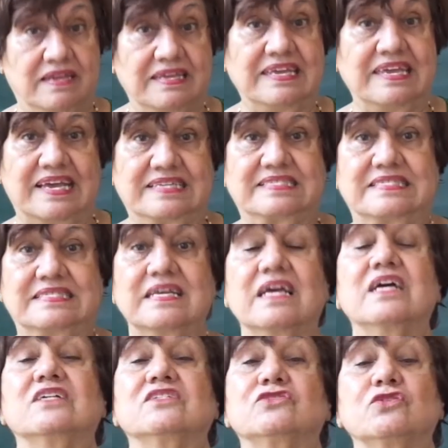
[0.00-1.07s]
Yes.
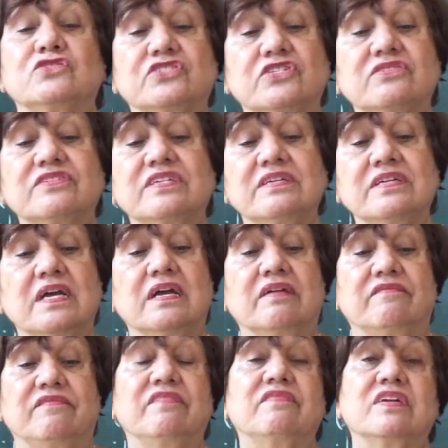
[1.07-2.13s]
So children,
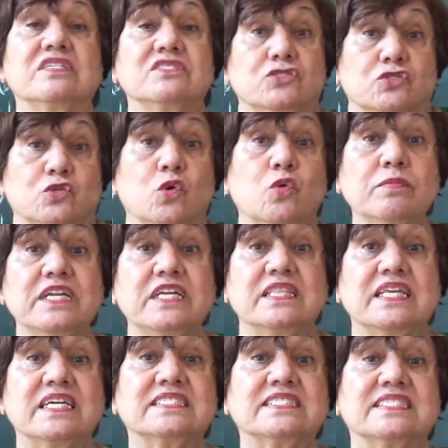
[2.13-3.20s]
we've learned so many
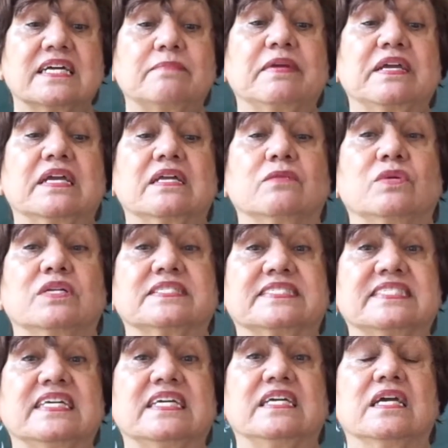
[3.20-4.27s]
things that begin with
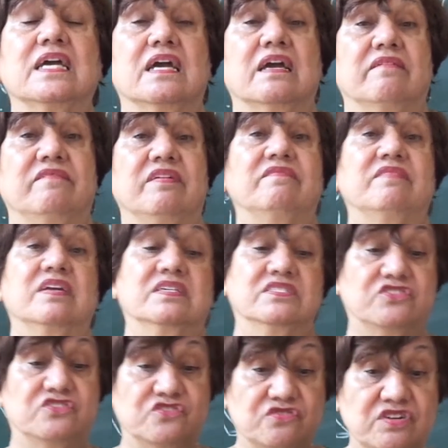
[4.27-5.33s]
T. We've learned
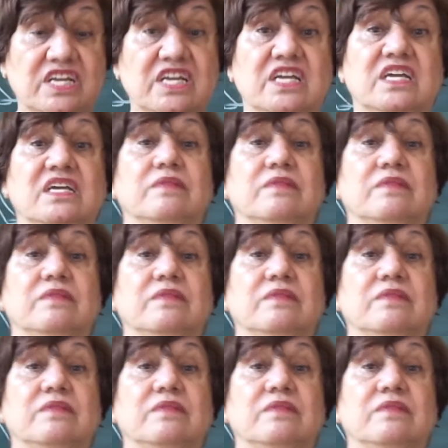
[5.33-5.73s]
tree,